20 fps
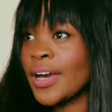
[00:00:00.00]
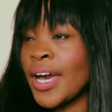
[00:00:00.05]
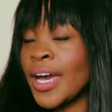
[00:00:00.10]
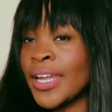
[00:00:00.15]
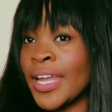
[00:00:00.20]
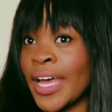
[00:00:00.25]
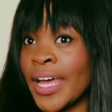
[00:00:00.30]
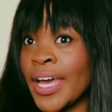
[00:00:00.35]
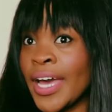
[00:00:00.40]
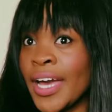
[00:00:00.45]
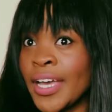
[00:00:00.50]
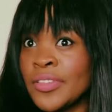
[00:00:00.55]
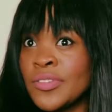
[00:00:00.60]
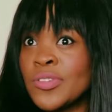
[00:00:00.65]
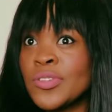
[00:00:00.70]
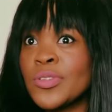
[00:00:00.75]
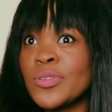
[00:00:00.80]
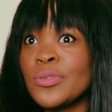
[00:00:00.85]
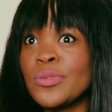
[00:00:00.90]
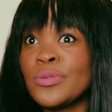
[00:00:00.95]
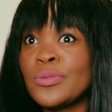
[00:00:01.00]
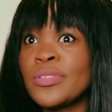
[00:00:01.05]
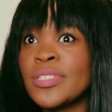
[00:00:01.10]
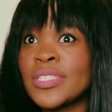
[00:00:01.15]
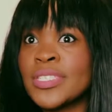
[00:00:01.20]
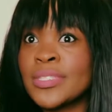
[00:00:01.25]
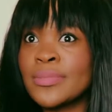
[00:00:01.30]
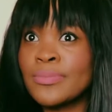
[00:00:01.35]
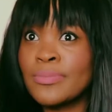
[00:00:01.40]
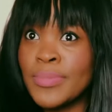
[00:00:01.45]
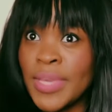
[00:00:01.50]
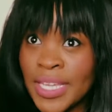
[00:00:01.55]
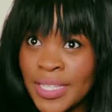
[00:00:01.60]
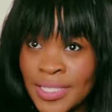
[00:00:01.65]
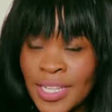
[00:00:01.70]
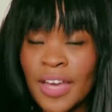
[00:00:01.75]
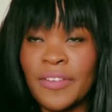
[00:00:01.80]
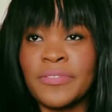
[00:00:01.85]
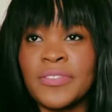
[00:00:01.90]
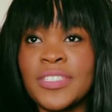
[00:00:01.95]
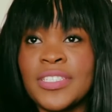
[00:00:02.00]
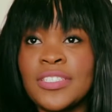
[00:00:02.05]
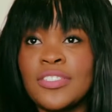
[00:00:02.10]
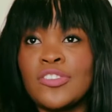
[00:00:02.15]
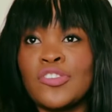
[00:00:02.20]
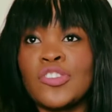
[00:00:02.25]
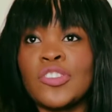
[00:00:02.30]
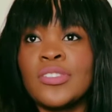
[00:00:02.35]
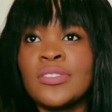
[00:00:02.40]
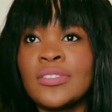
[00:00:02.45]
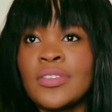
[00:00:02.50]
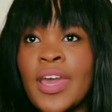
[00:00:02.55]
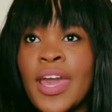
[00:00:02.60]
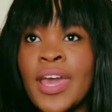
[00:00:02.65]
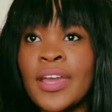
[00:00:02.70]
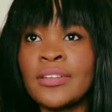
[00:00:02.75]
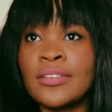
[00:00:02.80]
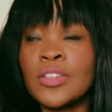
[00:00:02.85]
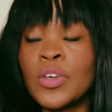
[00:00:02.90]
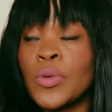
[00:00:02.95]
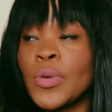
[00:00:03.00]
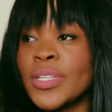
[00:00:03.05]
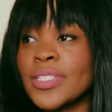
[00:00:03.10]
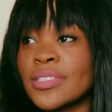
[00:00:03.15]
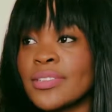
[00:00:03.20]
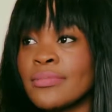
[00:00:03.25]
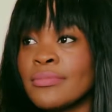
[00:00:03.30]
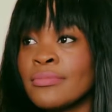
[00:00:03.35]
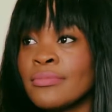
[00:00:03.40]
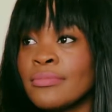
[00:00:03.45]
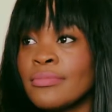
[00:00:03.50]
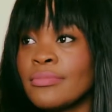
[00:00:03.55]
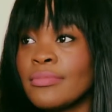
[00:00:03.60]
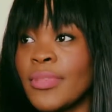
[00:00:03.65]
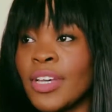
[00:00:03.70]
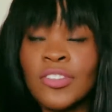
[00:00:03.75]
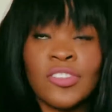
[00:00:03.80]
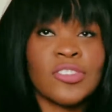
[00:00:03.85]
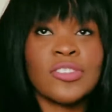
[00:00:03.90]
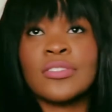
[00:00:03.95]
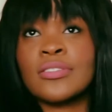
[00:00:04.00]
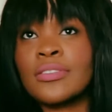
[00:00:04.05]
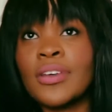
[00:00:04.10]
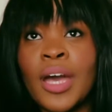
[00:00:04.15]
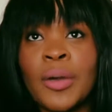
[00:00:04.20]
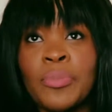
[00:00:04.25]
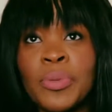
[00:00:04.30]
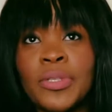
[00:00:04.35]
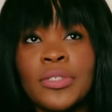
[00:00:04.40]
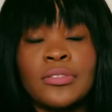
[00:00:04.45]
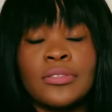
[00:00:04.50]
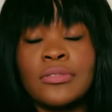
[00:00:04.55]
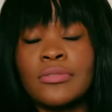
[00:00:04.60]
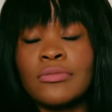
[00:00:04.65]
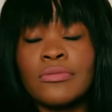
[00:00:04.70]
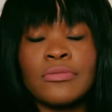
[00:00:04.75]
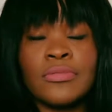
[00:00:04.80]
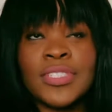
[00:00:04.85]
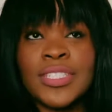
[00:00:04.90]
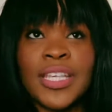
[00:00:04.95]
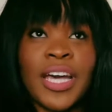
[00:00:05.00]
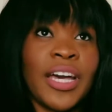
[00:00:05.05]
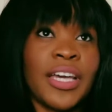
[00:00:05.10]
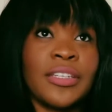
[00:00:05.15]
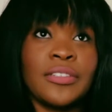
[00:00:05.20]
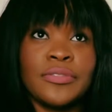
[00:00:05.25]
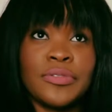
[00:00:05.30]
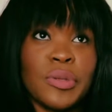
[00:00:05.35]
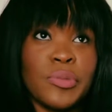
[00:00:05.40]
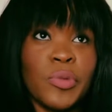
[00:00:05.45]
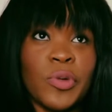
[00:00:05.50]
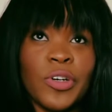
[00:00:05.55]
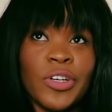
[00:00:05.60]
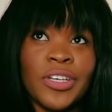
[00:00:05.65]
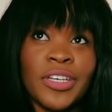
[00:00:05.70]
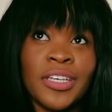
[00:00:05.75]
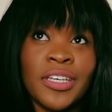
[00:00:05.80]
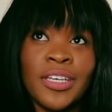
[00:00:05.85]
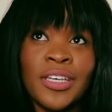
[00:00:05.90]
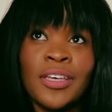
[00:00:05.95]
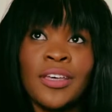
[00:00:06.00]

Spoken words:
and I had to just make tough decisions and quit. I just up and resigned from work,